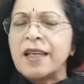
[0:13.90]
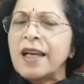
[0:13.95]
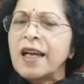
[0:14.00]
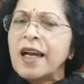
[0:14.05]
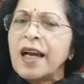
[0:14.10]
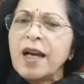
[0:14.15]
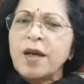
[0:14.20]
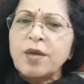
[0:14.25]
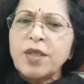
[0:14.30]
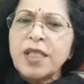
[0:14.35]

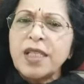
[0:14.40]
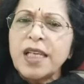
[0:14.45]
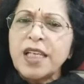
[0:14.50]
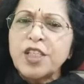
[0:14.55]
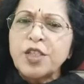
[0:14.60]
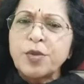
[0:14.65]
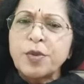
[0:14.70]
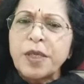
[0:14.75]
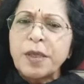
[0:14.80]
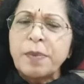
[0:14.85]
How did
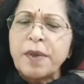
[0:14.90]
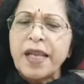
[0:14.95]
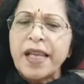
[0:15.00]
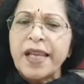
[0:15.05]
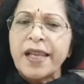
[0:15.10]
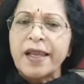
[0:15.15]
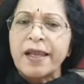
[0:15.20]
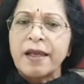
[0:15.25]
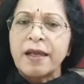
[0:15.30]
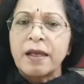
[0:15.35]
Ashwin
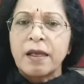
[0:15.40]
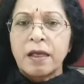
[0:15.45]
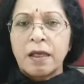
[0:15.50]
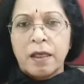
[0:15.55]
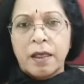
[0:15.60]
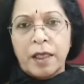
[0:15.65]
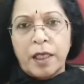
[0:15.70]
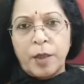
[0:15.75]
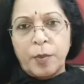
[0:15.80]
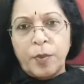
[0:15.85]
play?
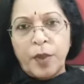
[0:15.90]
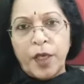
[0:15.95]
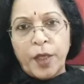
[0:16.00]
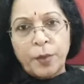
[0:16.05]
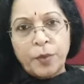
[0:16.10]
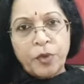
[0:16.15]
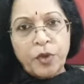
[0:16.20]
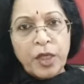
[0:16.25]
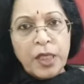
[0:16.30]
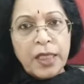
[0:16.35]
He
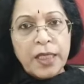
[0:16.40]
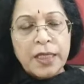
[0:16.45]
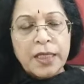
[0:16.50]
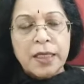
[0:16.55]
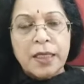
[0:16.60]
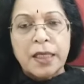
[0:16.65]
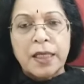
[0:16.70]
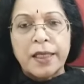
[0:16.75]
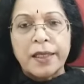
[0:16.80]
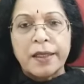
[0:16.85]
played
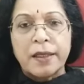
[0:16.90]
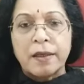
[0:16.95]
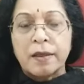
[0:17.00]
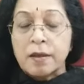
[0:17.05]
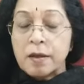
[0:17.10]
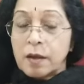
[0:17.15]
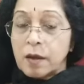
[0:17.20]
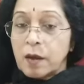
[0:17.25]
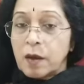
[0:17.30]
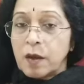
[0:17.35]
brilliantly.
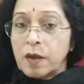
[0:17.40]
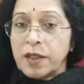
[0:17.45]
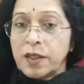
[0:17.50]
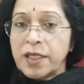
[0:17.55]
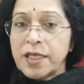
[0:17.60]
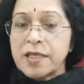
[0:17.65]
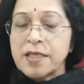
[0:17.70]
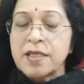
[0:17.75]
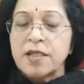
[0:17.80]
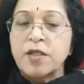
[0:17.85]
Or the
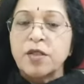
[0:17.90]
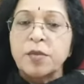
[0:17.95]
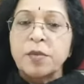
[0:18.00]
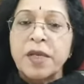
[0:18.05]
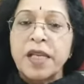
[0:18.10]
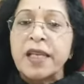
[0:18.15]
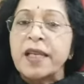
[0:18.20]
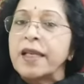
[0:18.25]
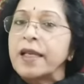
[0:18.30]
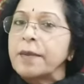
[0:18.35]
answer could
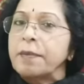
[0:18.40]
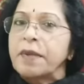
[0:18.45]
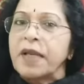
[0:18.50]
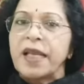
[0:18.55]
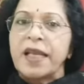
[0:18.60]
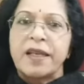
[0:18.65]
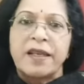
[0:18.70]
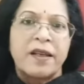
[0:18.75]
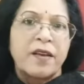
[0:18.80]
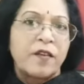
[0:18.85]
be, he
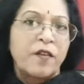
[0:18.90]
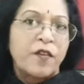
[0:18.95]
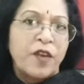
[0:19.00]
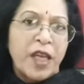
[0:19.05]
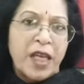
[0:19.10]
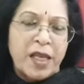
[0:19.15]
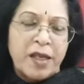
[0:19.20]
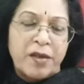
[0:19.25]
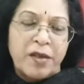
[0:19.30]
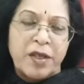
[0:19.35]
played
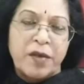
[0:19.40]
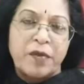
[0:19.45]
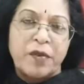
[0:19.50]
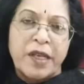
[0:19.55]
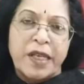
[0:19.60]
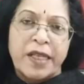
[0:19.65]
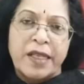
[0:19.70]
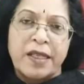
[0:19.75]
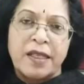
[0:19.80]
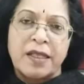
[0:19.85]
very
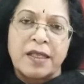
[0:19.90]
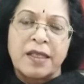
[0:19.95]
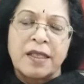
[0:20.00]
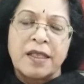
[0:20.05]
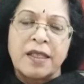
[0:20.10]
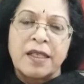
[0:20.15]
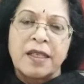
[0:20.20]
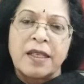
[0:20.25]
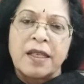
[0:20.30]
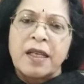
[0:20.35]
well.
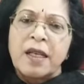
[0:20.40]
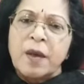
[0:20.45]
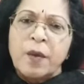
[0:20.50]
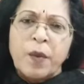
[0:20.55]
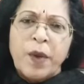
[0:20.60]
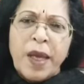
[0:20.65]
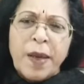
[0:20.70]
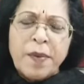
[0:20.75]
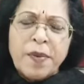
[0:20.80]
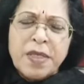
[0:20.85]

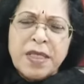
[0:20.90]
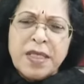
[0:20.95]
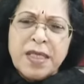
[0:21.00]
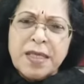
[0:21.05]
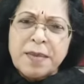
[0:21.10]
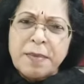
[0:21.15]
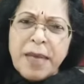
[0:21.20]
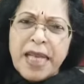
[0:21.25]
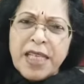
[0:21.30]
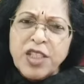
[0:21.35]
Where was this
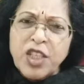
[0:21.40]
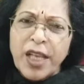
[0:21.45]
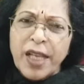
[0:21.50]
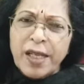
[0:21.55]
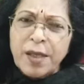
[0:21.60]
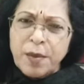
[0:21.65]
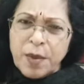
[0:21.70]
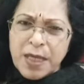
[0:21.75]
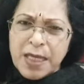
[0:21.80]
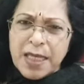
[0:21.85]
match
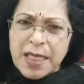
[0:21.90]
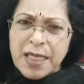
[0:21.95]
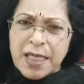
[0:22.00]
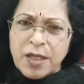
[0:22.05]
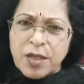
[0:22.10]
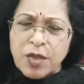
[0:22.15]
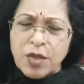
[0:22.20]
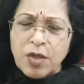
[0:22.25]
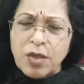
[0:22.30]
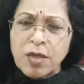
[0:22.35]
held? Was it
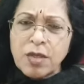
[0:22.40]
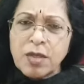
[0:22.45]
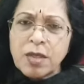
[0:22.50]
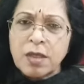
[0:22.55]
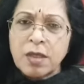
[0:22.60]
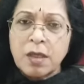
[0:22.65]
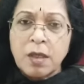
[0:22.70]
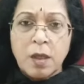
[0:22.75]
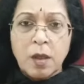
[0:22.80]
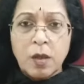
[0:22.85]
indoors?
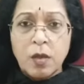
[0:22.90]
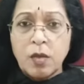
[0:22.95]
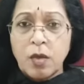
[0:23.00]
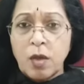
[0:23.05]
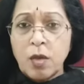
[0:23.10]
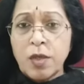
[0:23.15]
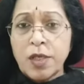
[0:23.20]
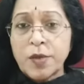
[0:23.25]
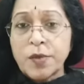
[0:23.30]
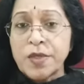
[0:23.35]
Oh
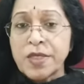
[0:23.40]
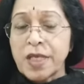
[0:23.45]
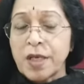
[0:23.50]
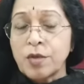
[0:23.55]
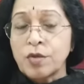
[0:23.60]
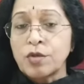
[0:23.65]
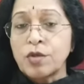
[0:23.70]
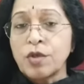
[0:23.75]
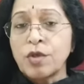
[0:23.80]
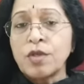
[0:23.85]
no, it was
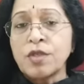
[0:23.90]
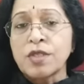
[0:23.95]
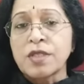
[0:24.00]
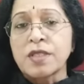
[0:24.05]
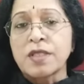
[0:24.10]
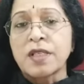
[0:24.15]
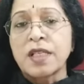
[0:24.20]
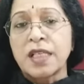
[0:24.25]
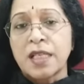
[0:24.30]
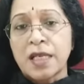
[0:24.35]

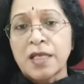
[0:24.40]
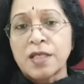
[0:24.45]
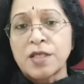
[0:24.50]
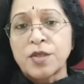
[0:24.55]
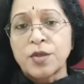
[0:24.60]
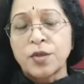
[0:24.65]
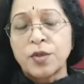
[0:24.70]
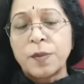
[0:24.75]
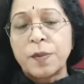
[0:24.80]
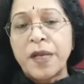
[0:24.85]
outdoors in our
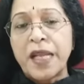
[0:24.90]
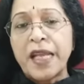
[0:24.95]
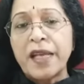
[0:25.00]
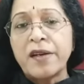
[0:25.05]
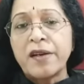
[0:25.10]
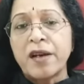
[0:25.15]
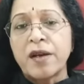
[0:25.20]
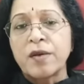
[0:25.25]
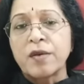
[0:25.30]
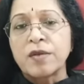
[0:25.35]
school
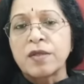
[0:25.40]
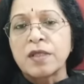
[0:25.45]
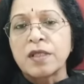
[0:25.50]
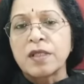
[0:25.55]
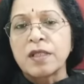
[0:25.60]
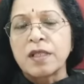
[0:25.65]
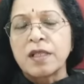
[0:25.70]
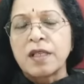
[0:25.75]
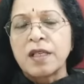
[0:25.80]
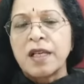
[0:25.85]
playground.
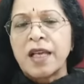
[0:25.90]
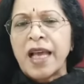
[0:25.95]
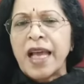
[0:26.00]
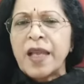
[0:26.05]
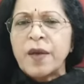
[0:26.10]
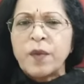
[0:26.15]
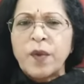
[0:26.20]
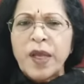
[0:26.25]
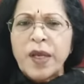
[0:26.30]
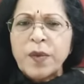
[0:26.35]

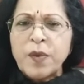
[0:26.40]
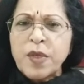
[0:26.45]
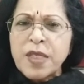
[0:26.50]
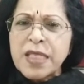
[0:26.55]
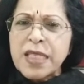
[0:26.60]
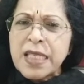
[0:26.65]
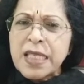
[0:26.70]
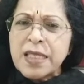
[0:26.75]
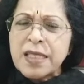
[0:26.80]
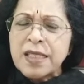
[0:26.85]
And when
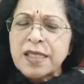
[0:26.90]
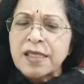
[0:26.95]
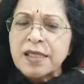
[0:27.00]
was it?